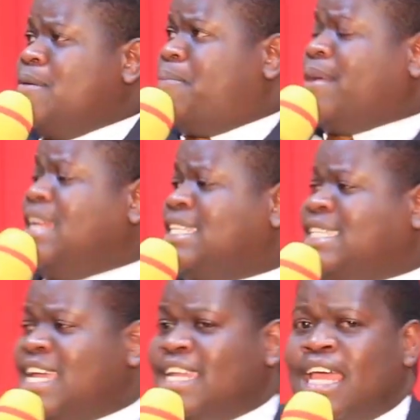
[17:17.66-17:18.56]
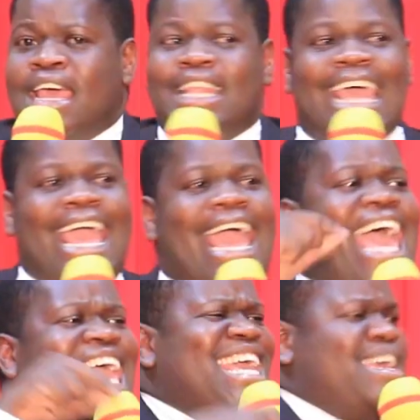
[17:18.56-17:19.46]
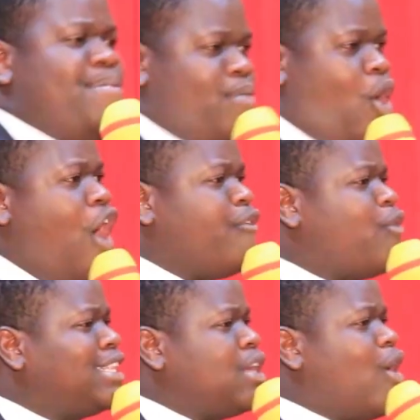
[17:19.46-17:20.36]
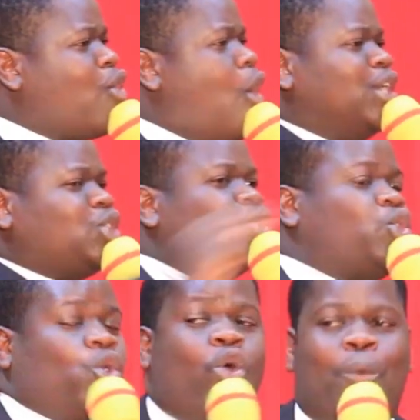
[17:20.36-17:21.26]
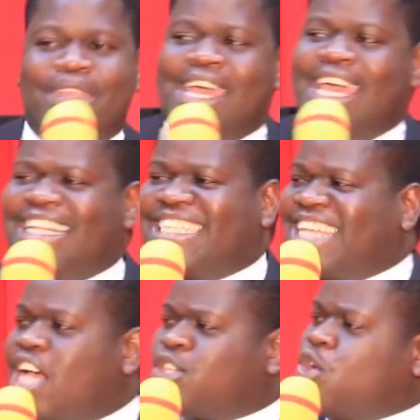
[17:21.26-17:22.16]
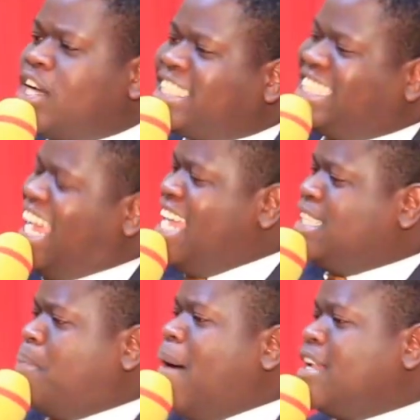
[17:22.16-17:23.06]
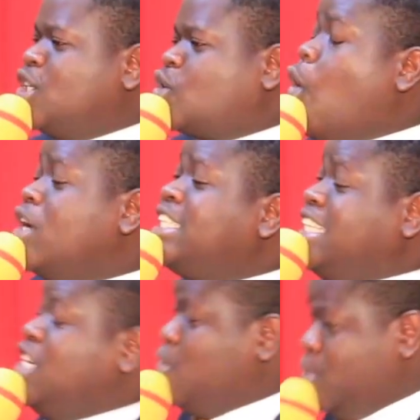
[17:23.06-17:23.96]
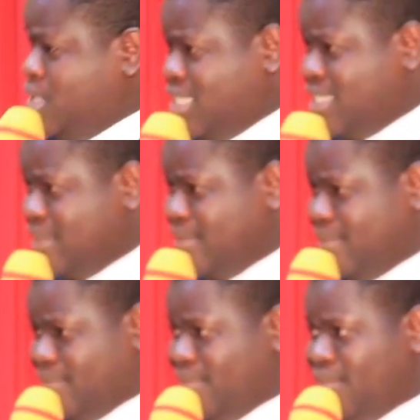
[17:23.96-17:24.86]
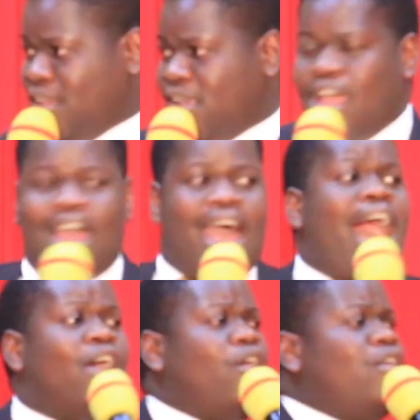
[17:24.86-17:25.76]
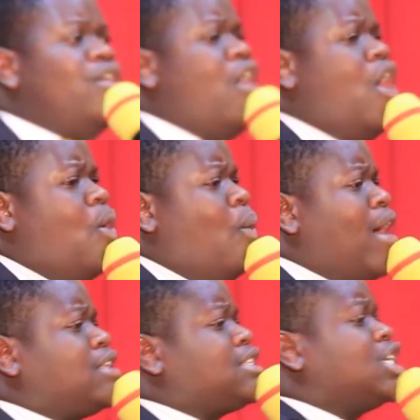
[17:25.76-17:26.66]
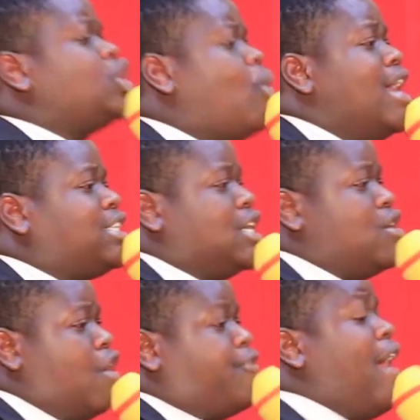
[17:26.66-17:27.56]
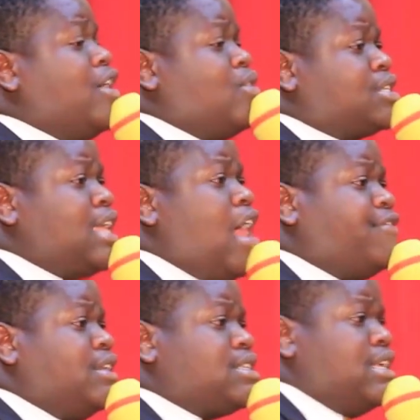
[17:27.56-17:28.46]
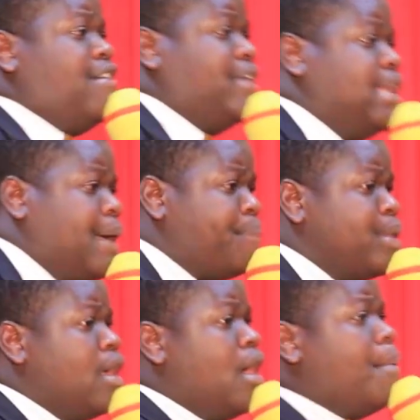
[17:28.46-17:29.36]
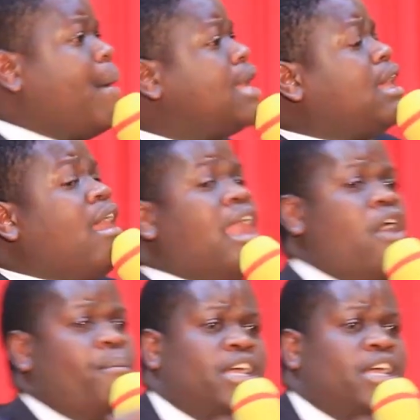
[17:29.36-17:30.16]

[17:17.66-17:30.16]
in prison, the aim of what they were going to do, it does not change, but it continues. I don't know what situation you'll find yourself this evening, but allow